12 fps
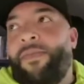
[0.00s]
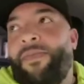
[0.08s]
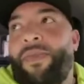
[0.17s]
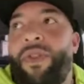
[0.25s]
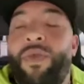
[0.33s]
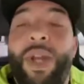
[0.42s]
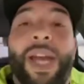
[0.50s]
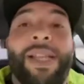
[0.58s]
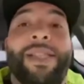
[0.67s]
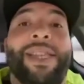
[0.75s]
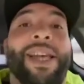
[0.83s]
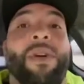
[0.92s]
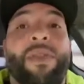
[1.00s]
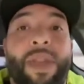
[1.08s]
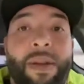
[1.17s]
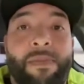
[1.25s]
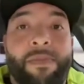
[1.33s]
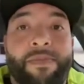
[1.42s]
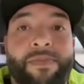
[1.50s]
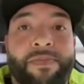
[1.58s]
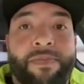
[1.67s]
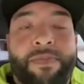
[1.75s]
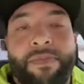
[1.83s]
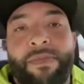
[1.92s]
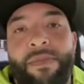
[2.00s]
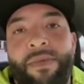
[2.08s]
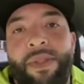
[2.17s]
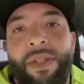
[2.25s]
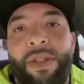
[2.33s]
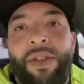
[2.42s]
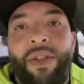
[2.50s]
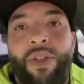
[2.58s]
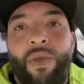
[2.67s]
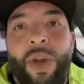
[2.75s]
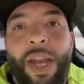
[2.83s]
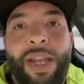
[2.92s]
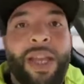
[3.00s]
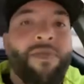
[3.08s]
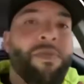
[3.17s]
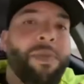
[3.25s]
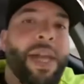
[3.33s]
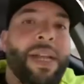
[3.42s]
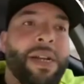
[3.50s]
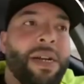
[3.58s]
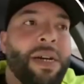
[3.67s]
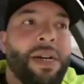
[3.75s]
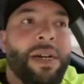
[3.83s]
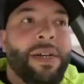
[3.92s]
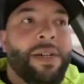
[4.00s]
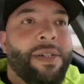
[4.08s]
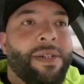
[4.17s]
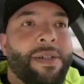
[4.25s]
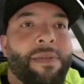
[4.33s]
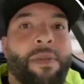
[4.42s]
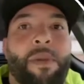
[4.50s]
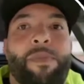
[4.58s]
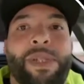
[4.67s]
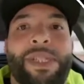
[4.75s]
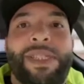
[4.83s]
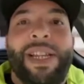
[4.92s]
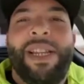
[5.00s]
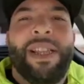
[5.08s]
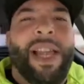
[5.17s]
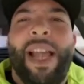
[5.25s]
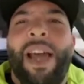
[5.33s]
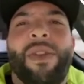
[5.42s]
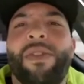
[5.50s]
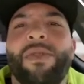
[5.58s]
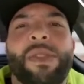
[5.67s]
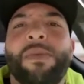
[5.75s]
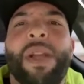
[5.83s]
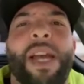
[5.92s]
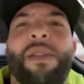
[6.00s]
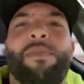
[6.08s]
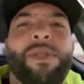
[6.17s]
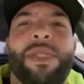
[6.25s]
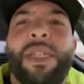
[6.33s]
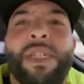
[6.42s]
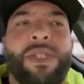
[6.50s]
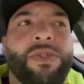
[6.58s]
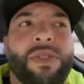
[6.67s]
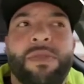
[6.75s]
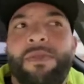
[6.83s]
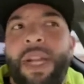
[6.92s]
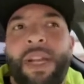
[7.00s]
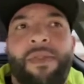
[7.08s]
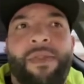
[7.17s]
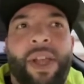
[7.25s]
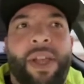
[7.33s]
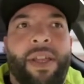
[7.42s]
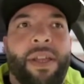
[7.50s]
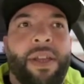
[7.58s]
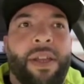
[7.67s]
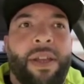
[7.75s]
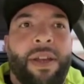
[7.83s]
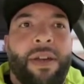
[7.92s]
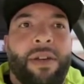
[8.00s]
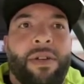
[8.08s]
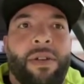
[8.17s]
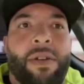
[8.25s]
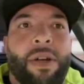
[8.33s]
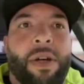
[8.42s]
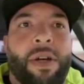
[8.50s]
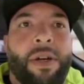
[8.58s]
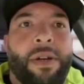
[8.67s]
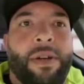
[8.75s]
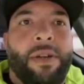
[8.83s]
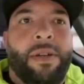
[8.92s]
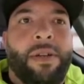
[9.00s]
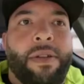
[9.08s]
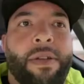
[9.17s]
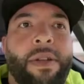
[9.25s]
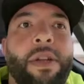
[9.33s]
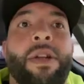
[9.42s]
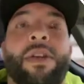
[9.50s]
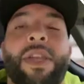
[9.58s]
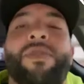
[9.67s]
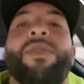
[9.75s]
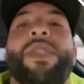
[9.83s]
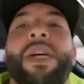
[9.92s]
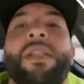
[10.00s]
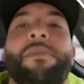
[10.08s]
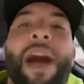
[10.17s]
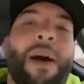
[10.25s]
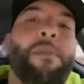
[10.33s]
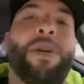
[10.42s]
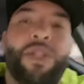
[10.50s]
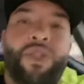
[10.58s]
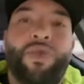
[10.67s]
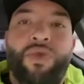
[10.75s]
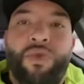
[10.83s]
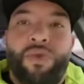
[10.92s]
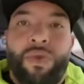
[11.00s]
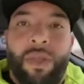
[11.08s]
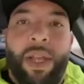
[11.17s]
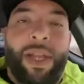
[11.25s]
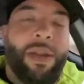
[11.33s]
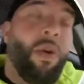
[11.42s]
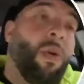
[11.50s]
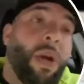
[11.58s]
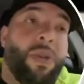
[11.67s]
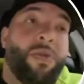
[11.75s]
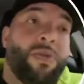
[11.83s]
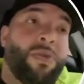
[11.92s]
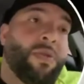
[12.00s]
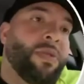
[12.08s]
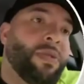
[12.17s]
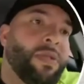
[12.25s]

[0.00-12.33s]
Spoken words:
you got to tell them, you got to give them like a percent, like, I don't know, some kind of percentage or some kind of like, you have to tell them how much you use. Like, oh, I use,